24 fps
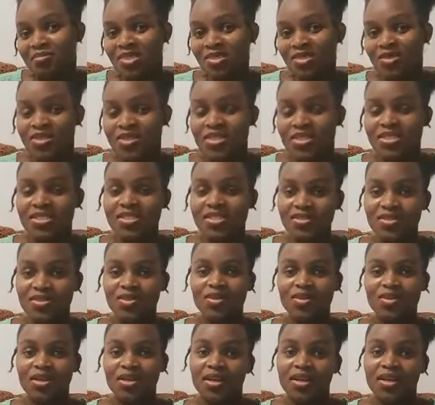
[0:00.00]
So you
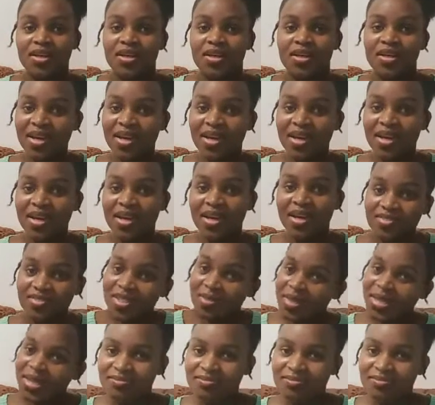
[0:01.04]
might feel a pain,